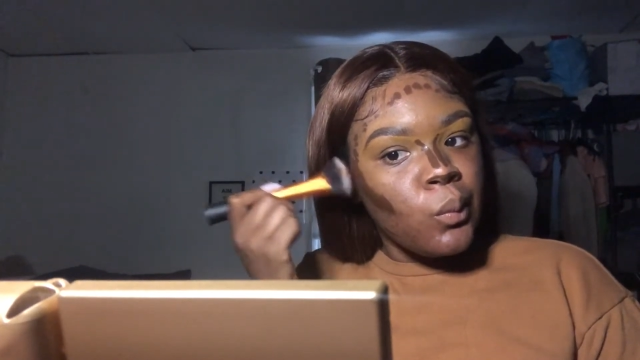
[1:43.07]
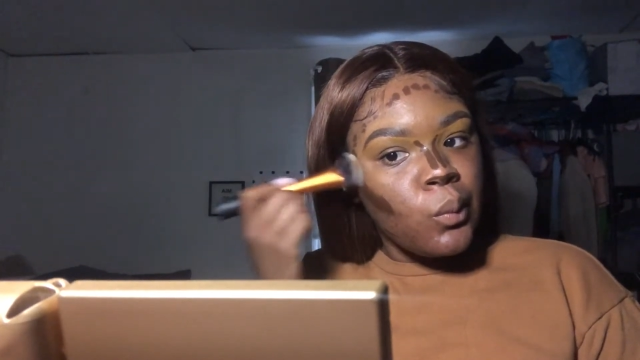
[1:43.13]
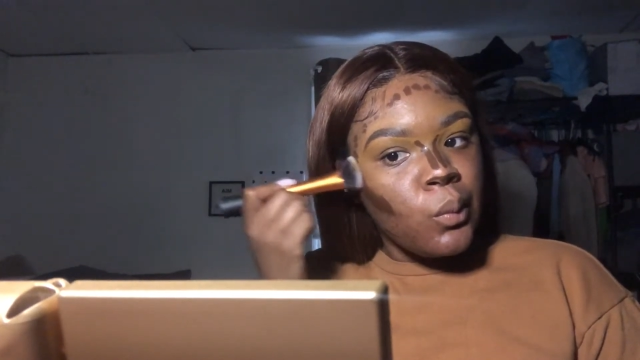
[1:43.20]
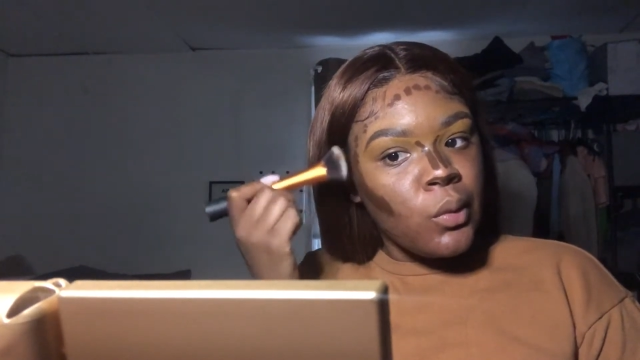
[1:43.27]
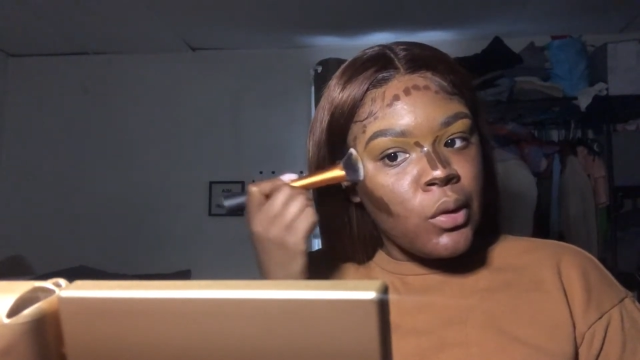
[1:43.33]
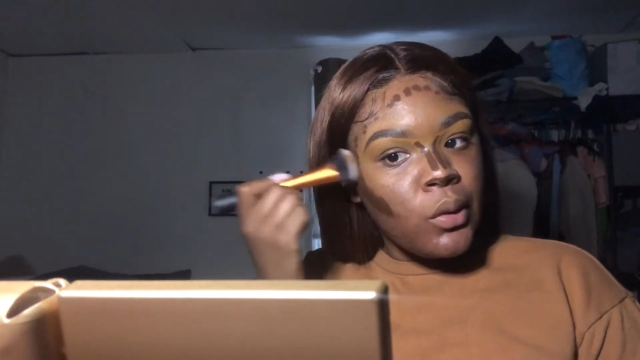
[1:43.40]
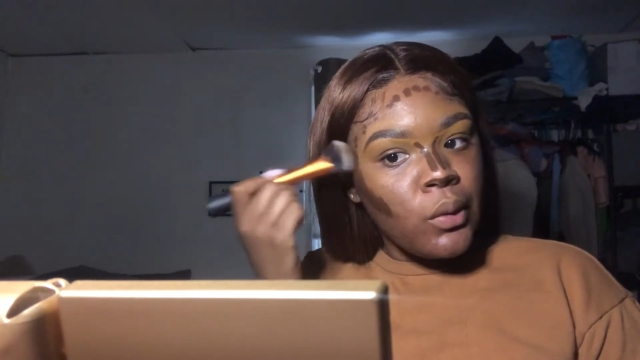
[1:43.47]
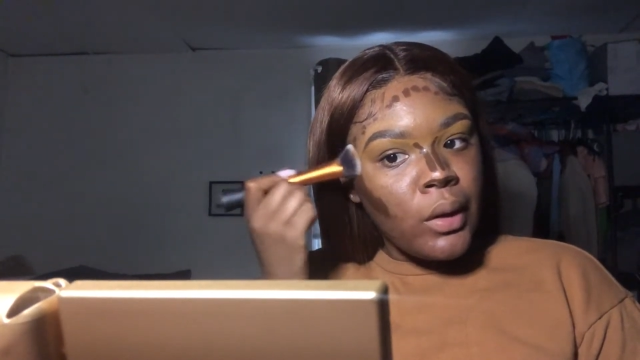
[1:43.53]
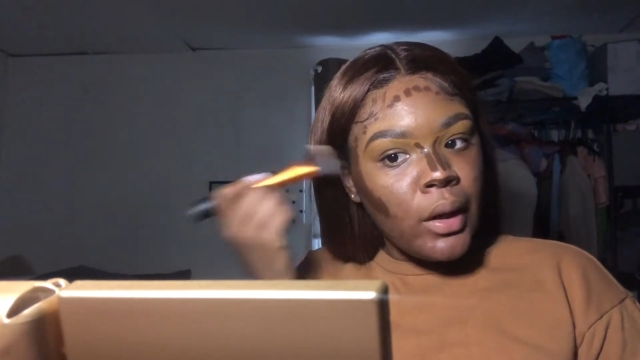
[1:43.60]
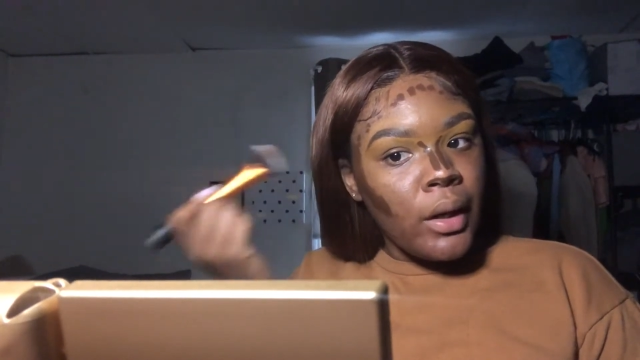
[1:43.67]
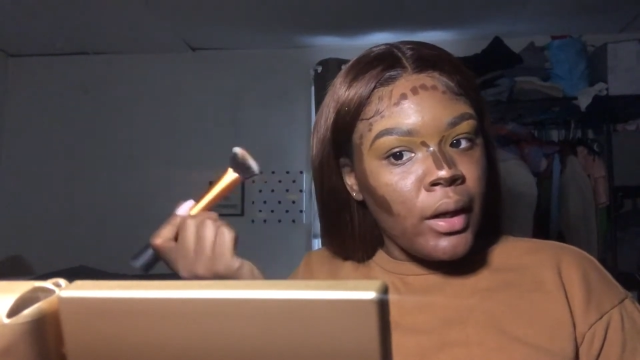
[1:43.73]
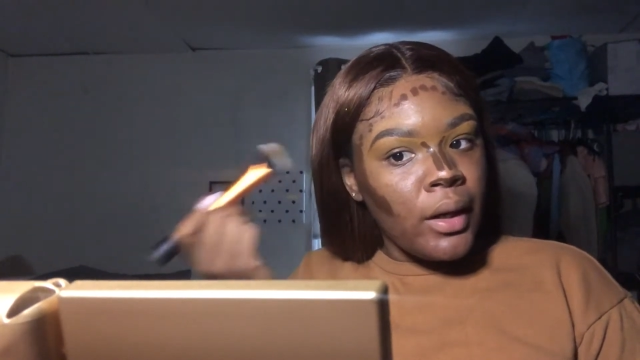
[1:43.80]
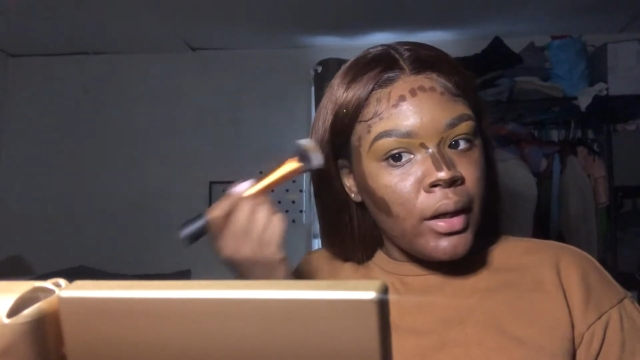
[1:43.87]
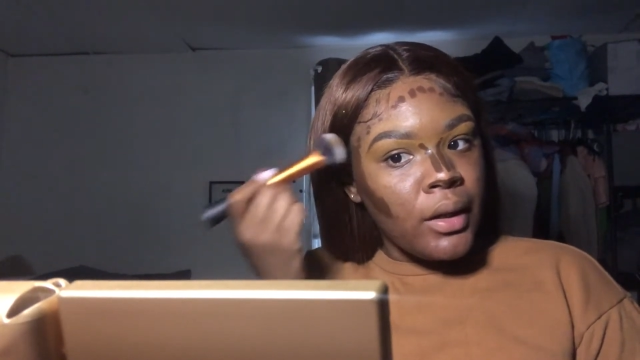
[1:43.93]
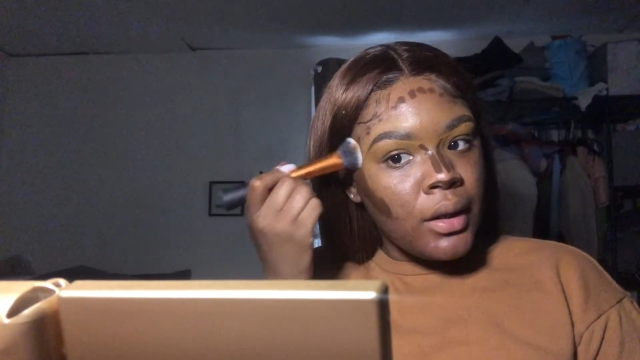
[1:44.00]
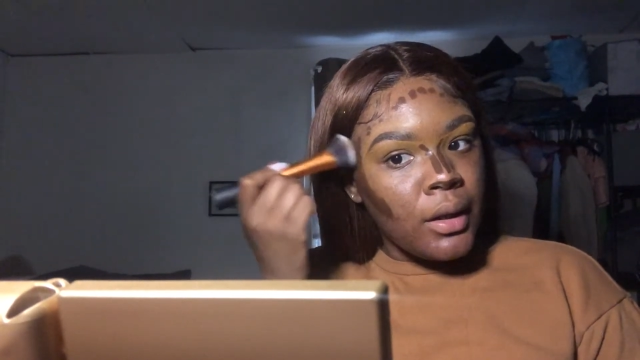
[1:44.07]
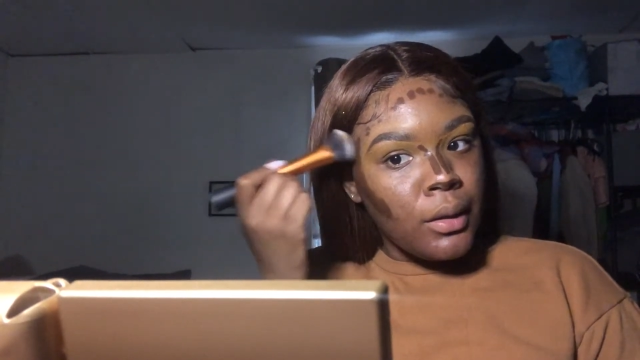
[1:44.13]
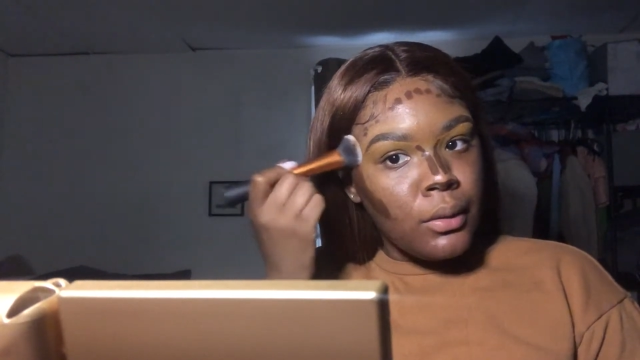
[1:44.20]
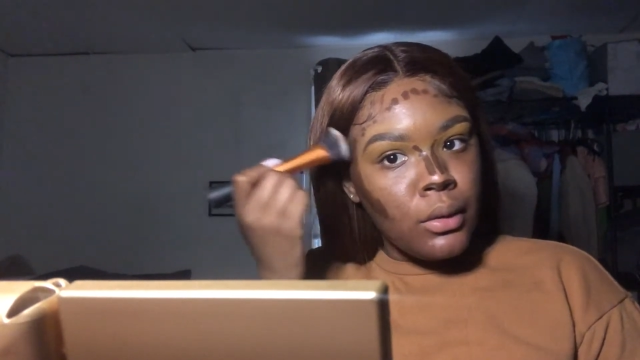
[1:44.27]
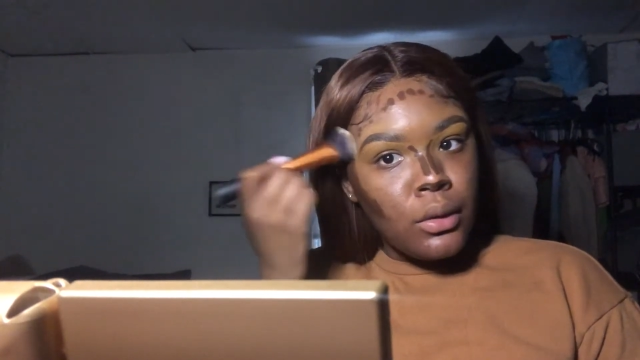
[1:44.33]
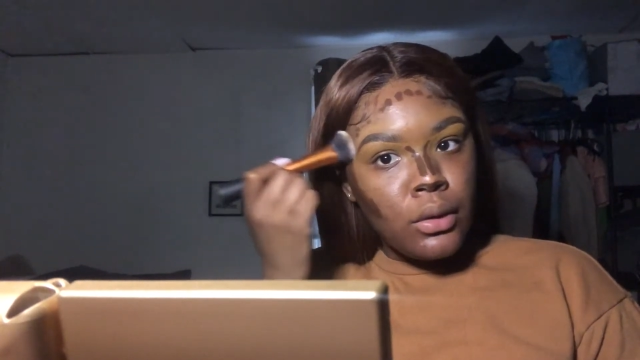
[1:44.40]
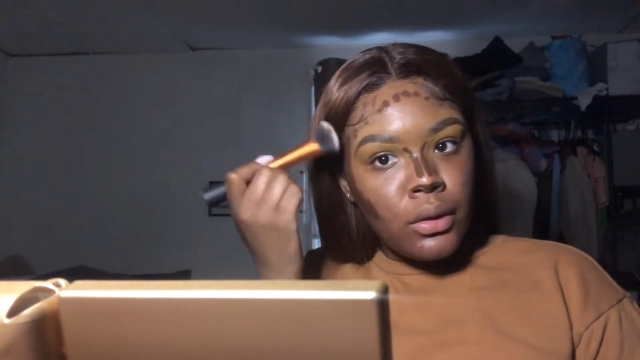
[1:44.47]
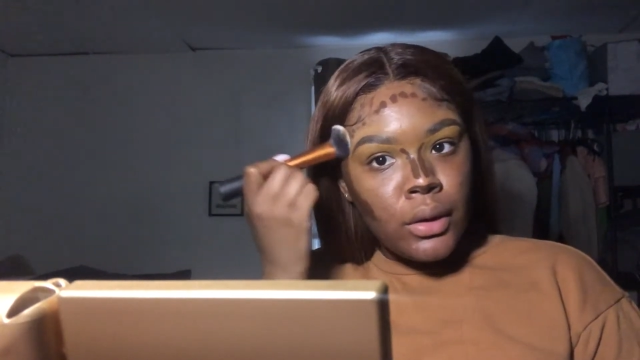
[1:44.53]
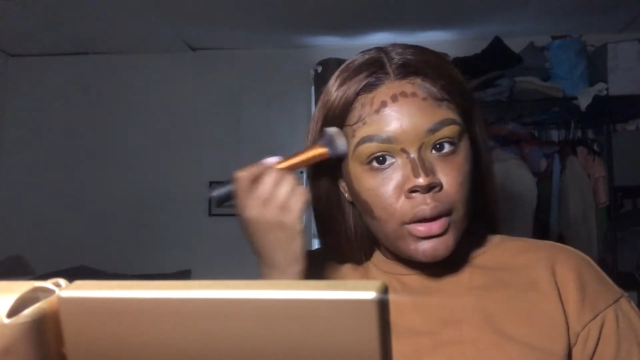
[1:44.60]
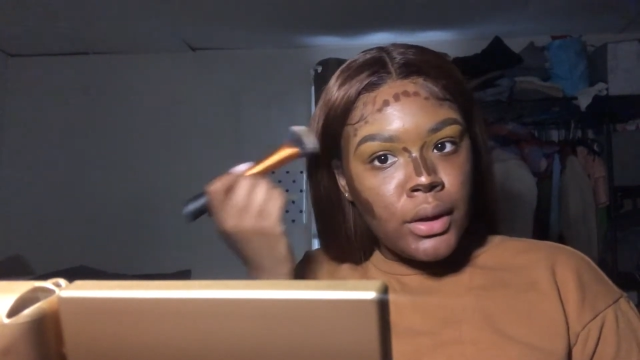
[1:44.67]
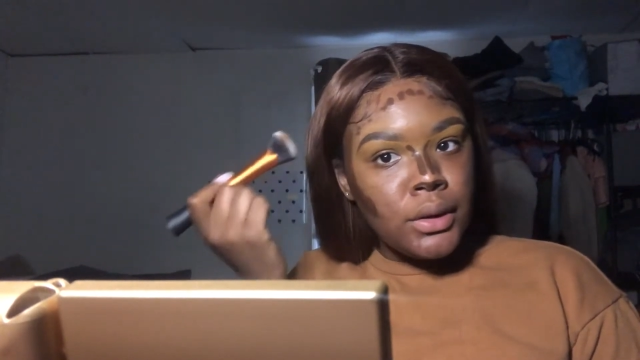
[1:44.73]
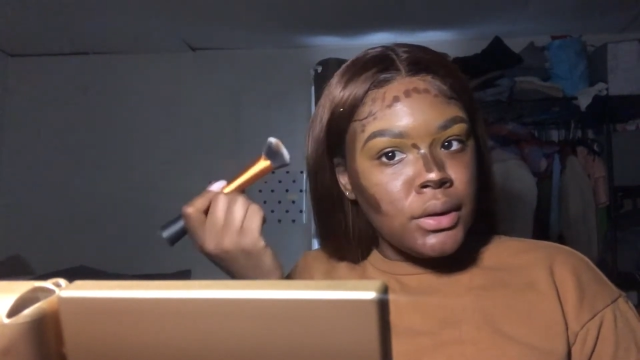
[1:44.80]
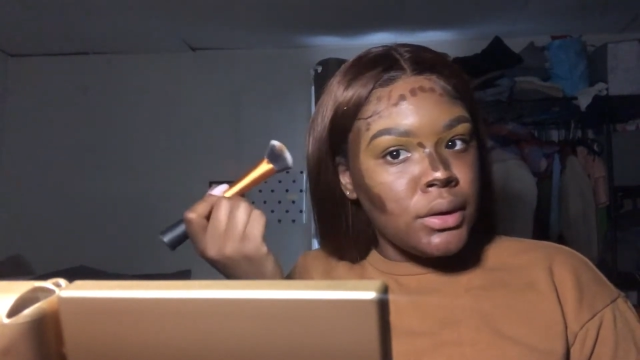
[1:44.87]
It's okay, it's gonna look crazy,